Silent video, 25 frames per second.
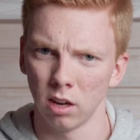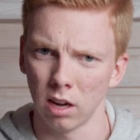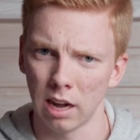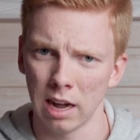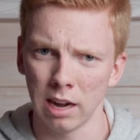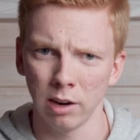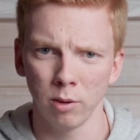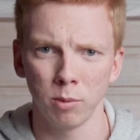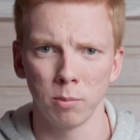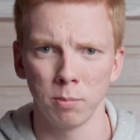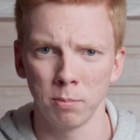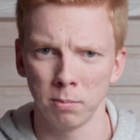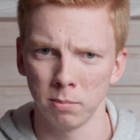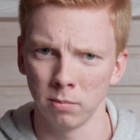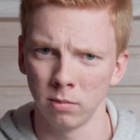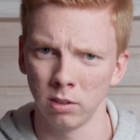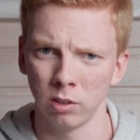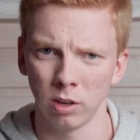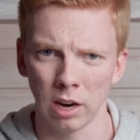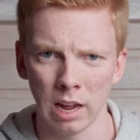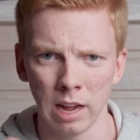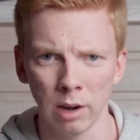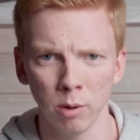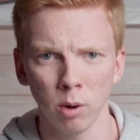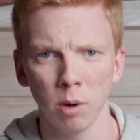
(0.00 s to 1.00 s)

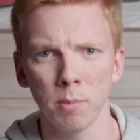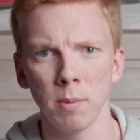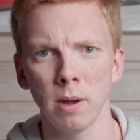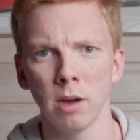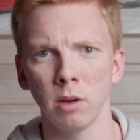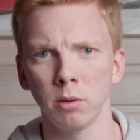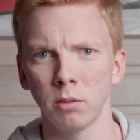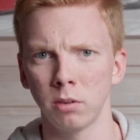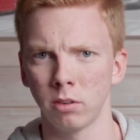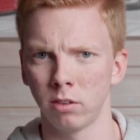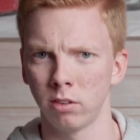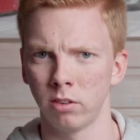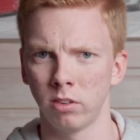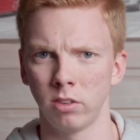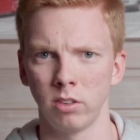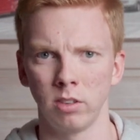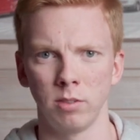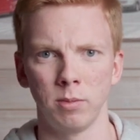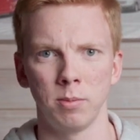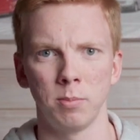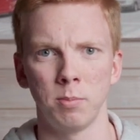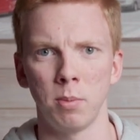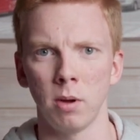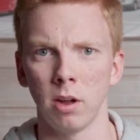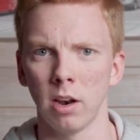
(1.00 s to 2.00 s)
angry about,
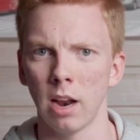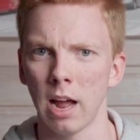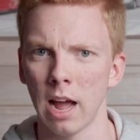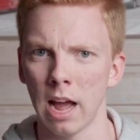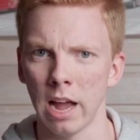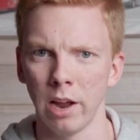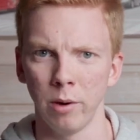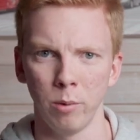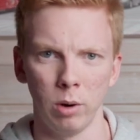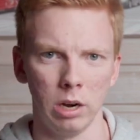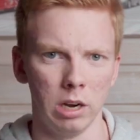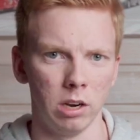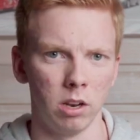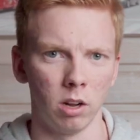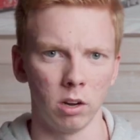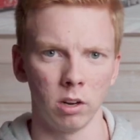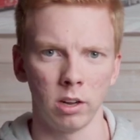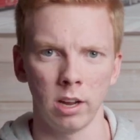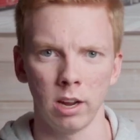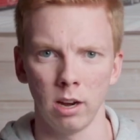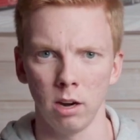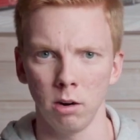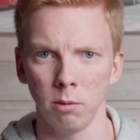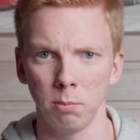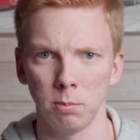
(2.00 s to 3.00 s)
but I really don't
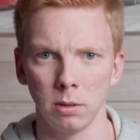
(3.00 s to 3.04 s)
care,